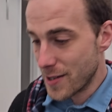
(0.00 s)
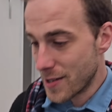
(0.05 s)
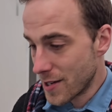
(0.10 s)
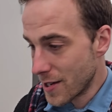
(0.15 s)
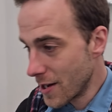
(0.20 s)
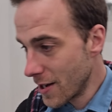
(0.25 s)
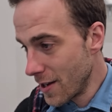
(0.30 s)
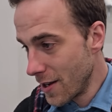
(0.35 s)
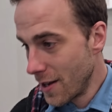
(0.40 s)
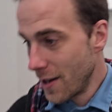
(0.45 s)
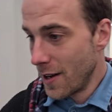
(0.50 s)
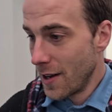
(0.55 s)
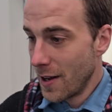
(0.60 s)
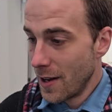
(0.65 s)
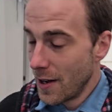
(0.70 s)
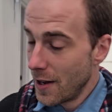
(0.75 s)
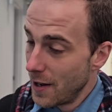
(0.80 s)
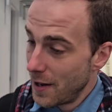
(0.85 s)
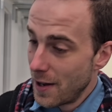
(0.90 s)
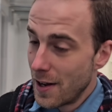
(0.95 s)
It's
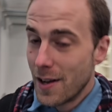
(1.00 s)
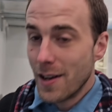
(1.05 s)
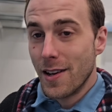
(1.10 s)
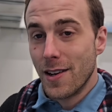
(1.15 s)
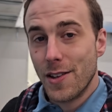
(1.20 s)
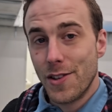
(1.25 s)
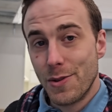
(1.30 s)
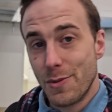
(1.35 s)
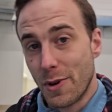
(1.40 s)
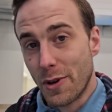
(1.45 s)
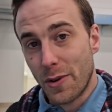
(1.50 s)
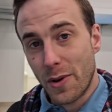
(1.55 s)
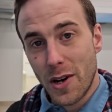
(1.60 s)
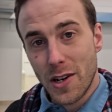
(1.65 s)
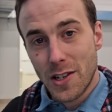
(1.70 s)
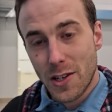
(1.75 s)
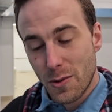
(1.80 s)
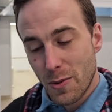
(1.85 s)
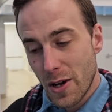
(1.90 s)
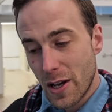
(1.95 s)
gonna be a
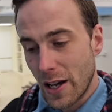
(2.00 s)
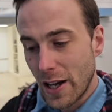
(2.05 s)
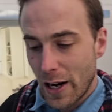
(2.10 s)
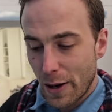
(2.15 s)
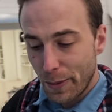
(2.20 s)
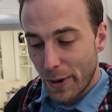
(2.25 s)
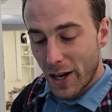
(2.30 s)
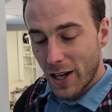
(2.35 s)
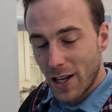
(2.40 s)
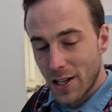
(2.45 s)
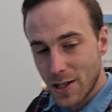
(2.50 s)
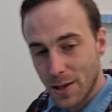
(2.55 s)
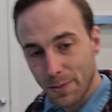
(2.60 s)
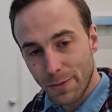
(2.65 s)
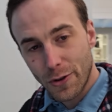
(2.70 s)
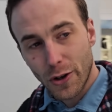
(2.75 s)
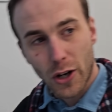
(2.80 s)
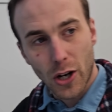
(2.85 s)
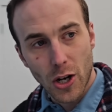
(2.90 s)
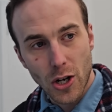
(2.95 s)
crazy weekend. I might get
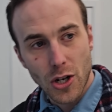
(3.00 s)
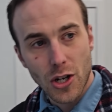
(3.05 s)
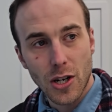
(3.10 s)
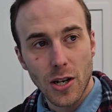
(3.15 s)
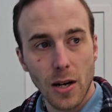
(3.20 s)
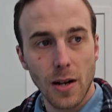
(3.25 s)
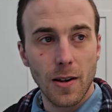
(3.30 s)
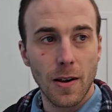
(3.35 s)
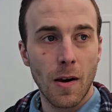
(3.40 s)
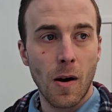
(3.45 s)
some footage